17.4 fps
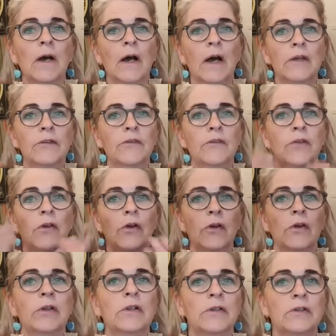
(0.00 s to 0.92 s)
I
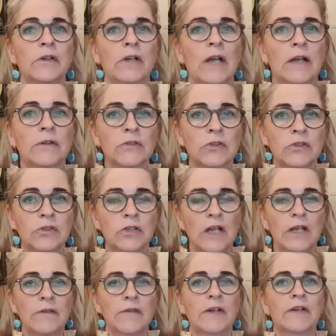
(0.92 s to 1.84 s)
turn it around
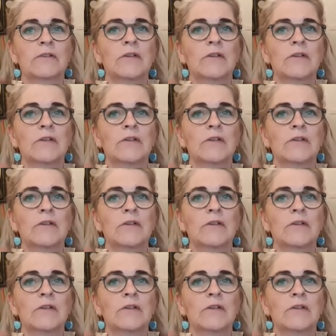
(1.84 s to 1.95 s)
straight away.